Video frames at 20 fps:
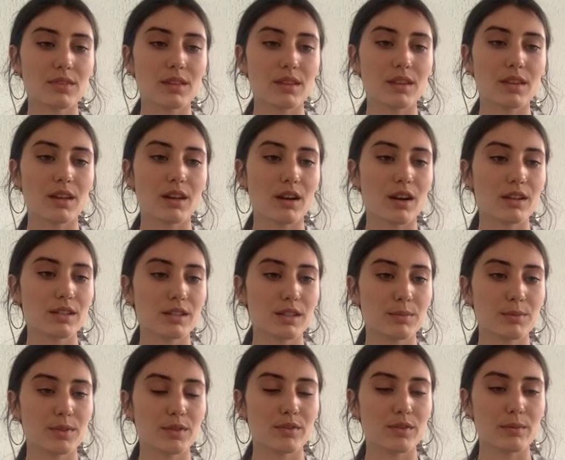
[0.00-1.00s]
the
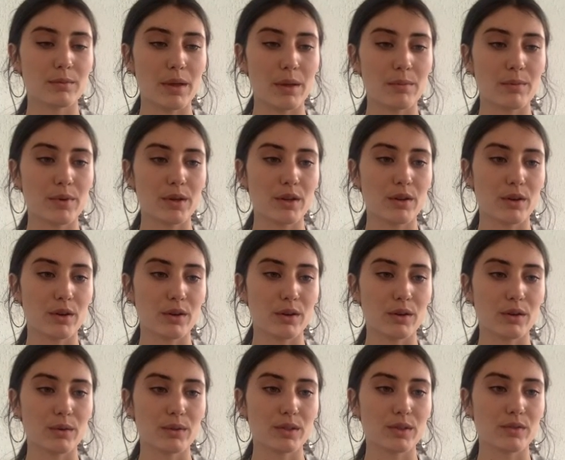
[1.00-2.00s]
concept of a memory
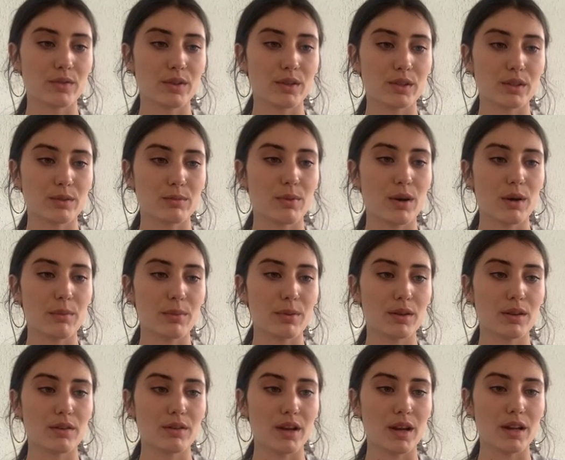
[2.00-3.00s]
hole was first
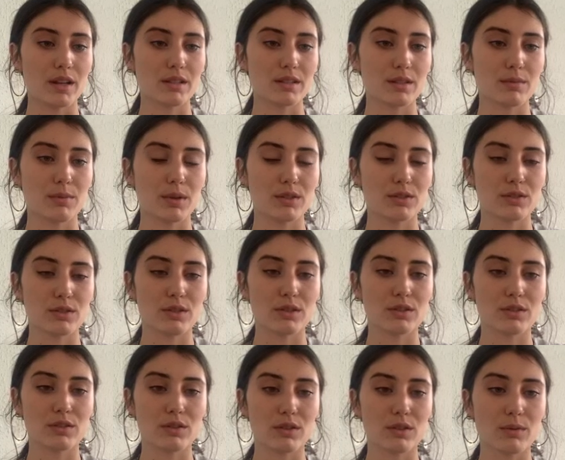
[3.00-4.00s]
popularized by
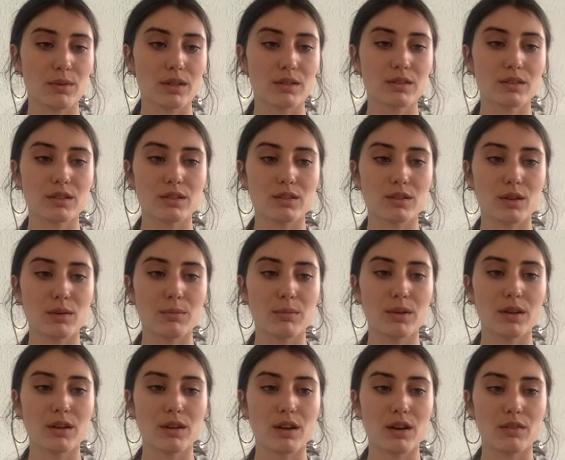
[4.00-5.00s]
George Orwell's
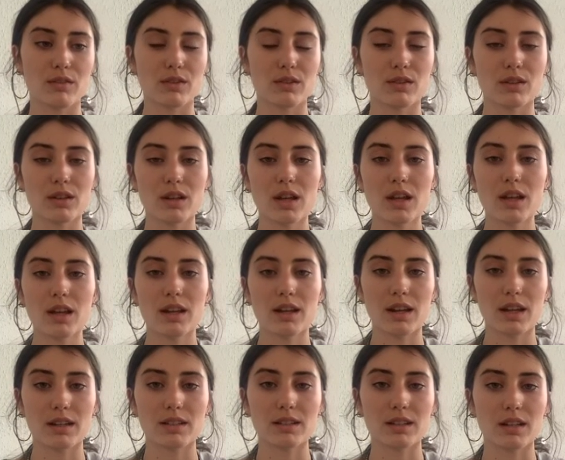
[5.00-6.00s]
dystopian novel,
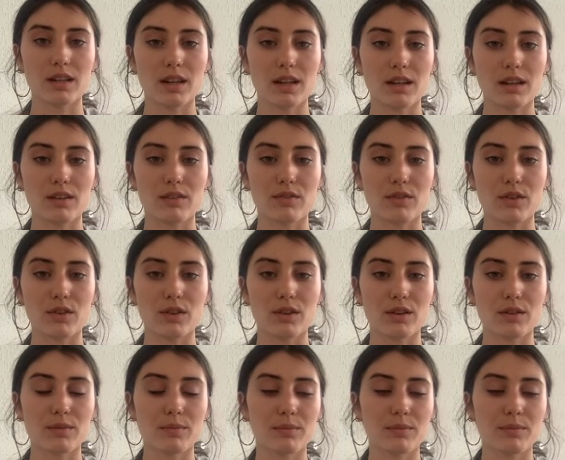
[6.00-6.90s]
1984.